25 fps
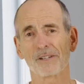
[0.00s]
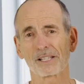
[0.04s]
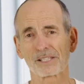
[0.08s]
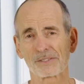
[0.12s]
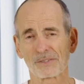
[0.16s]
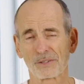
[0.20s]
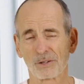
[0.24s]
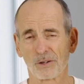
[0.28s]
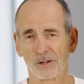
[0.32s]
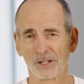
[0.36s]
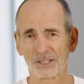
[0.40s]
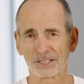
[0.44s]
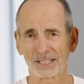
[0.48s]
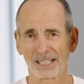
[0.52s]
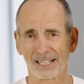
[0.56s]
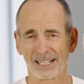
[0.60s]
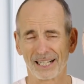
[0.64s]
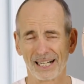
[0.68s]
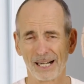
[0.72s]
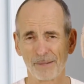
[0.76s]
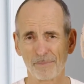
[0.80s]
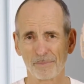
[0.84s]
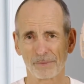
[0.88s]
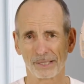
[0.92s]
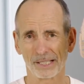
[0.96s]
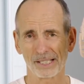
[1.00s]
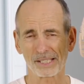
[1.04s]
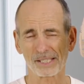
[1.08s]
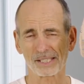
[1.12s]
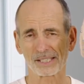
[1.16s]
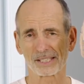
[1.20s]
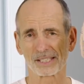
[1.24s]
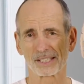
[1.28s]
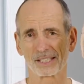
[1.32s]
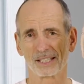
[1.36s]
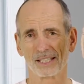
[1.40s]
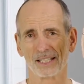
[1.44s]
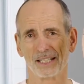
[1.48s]
The issue we encounter
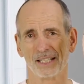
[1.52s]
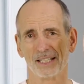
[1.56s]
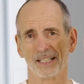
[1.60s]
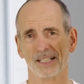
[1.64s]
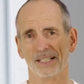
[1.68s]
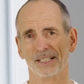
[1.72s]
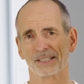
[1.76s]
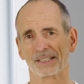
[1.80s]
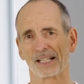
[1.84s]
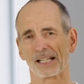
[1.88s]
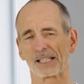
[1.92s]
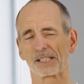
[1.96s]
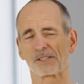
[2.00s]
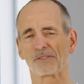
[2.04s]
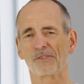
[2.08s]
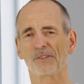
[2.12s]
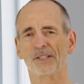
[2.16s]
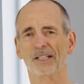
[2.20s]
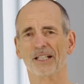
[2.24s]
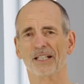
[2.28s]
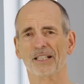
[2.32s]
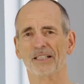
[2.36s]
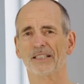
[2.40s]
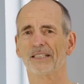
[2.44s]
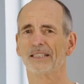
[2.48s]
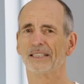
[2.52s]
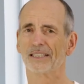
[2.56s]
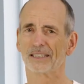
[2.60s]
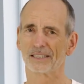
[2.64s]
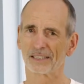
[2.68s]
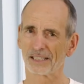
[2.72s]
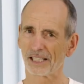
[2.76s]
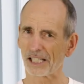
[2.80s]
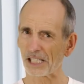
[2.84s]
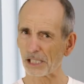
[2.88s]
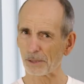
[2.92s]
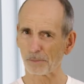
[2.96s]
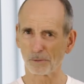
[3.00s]
nowadays is that we no longer
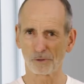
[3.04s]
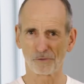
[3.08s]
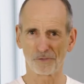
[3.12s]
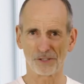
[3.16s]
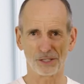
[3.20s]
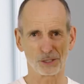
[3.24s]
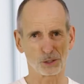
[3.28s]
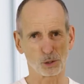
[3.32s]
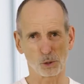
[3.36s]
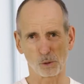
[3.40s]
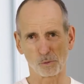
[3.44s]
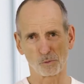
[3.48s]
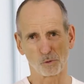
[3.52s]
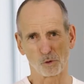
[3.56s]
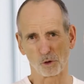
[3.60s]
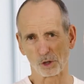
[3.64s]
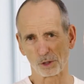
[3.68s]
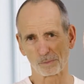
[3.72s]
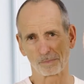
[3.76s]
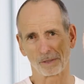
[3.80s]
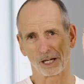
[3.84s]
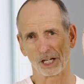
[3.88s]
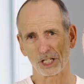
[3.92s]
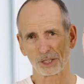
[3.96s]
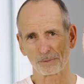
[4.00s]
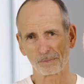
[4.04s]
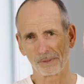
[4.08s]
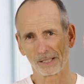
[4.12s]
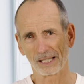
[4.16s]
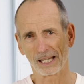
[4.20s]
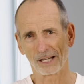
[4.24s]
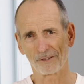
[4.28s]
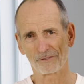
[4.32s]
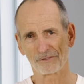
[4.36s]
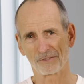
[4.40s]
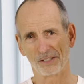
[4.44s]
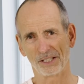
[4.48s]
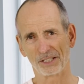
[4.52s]
carry out these kinds of movements
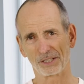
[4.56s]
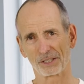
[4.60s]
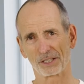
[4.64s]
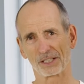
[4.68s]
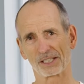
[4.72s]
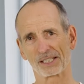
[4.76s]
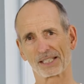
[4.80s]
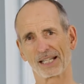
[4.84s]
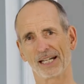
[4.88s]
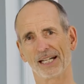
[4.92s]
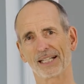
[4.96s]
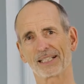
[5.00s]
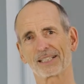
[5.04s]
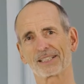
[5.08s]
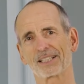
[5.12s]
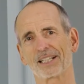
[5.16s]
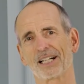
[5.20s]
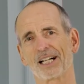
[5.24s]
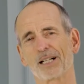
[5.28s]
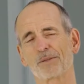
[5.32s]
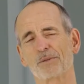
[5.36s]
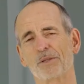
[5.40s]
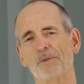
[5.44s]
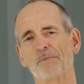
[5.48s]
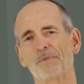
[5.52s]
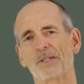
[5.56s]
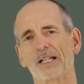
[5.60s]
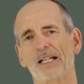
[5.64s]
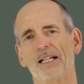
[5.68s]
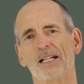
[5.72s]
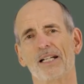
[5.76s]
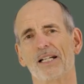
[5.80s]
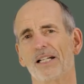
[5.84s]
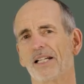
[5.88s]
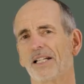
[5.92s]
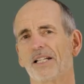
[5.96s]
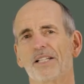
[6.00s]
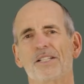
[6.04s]
in their entirety, as
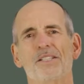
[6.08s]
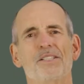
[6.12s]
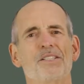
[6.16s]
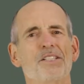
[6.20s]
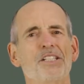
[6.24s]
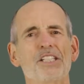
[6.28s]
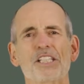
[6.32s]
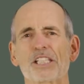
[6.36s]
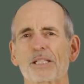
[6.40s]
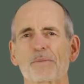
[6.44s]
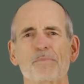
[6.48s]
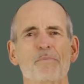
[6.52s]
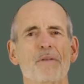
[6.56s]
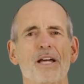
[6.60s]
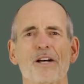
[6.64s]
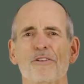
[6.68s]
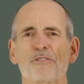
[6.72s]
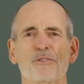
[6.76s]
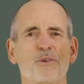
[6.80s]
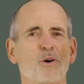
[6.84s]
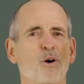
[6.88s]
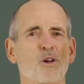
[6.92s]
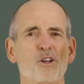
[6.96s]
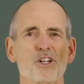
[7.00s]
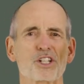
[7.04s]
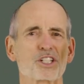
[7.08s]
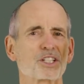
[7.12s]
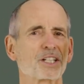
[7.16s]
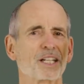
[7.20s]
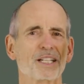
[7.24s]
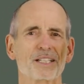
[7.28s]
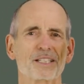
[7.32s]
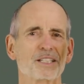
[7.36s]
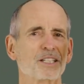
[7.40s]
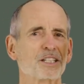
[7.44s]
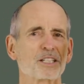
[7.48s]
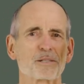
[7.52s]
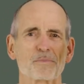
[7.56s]
I have illustrated with certain
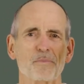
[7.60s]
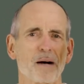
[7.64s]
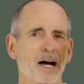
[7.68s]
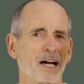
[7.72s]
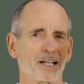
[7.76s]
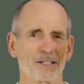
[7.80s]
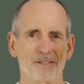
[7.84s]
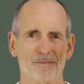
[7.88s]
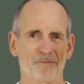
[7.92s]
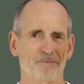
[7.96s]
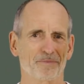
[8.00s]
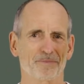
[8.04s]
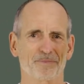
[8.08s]
examples.